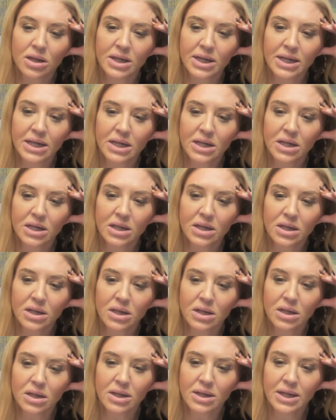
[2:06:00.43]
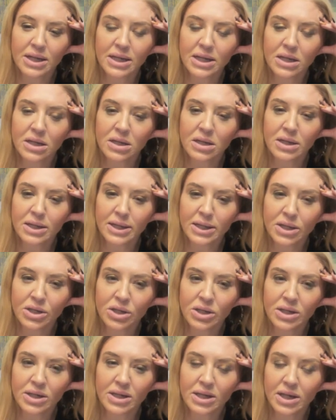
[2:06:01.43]
Can can
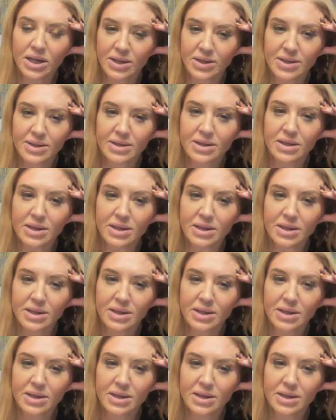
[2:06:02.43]
can is